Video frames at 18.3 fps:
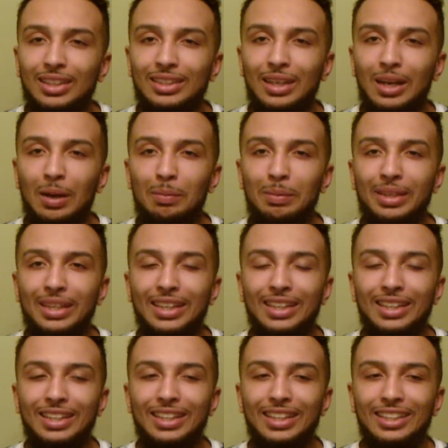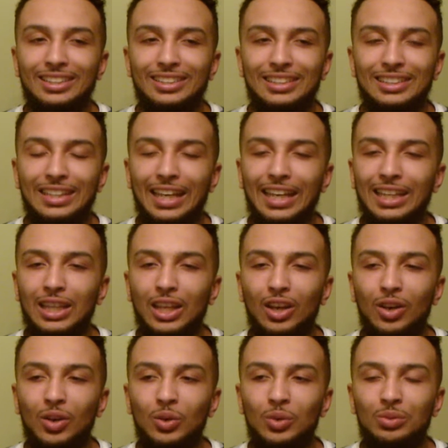come in and stay
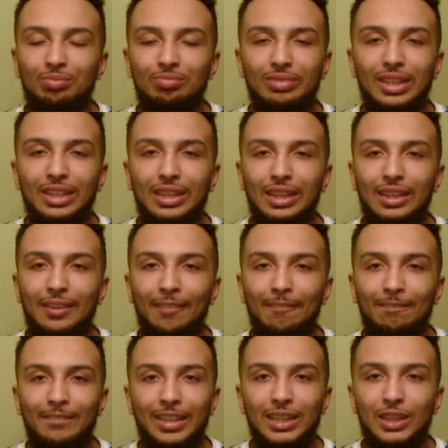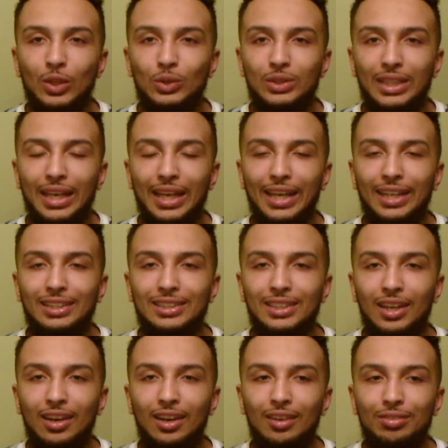low, get those hands
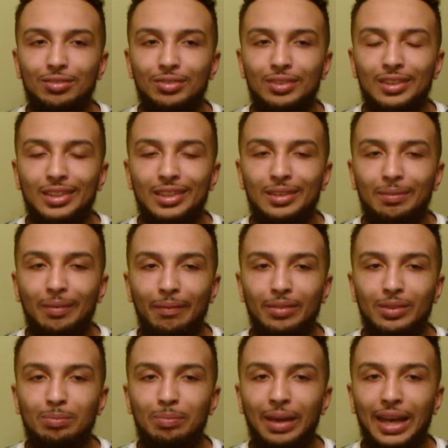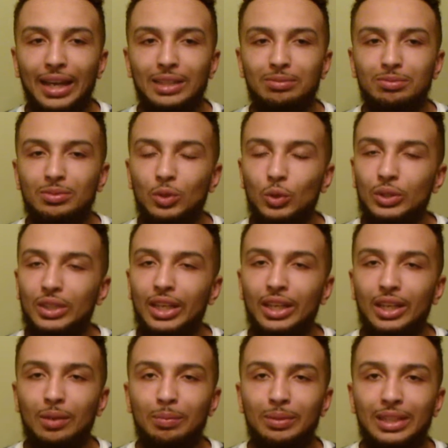off, and be back
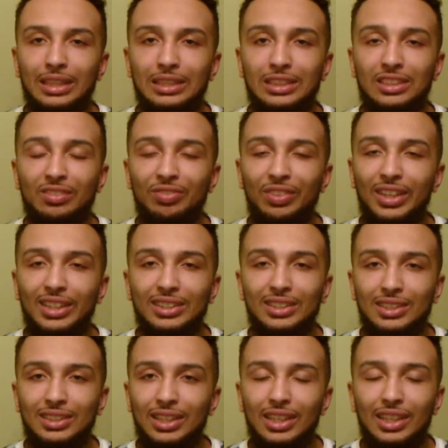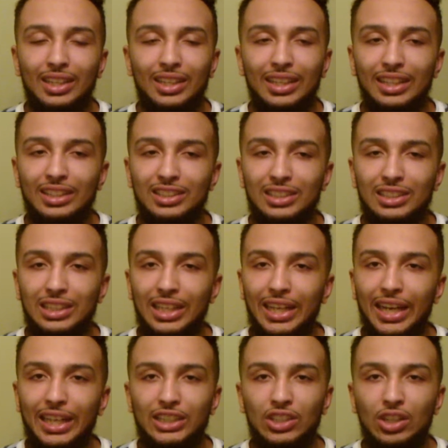Ortega up against the fence, and just
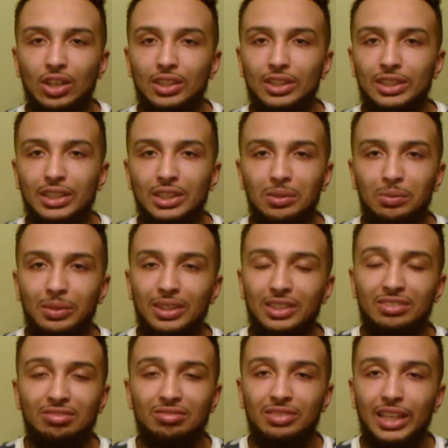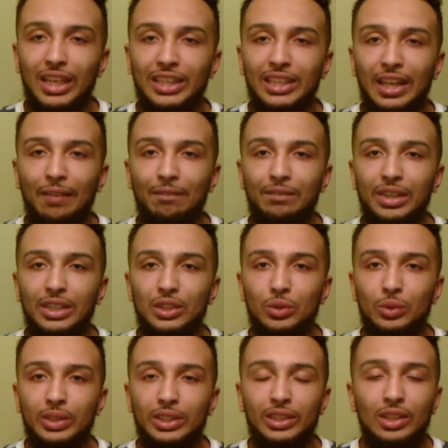latch on to him and take that
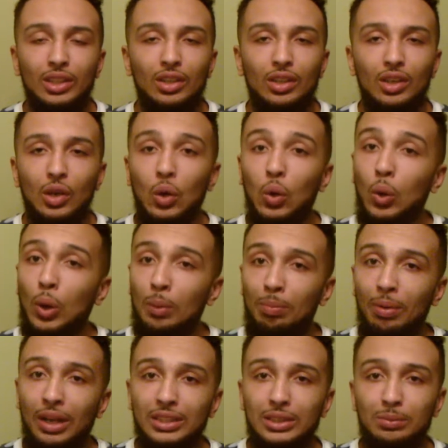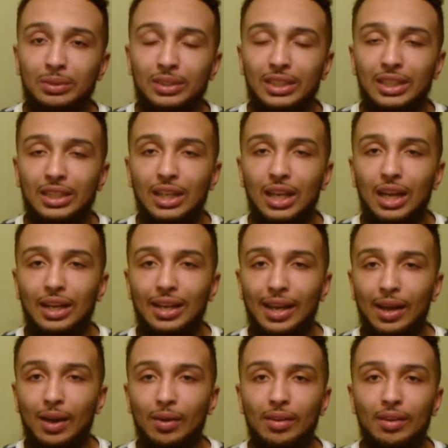victory, or possibly get a
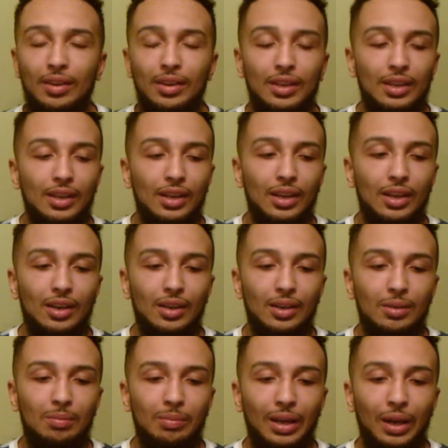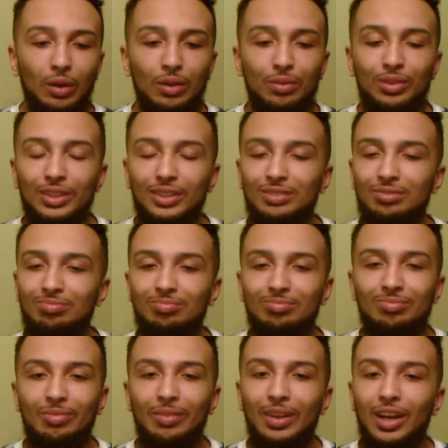knockout. However,
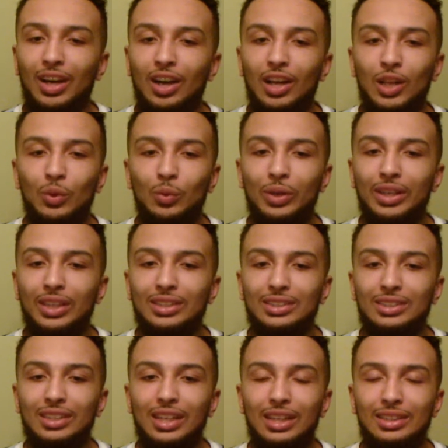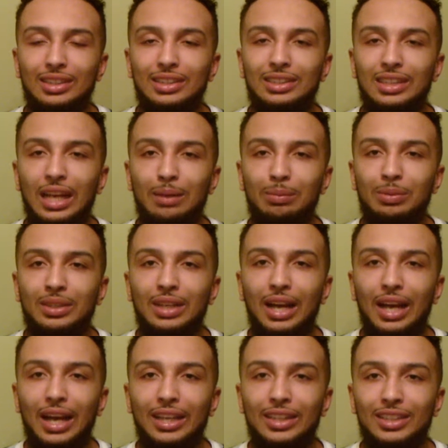Holloway is not the type of
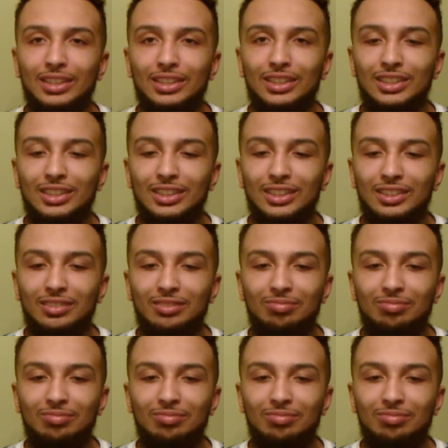guy that just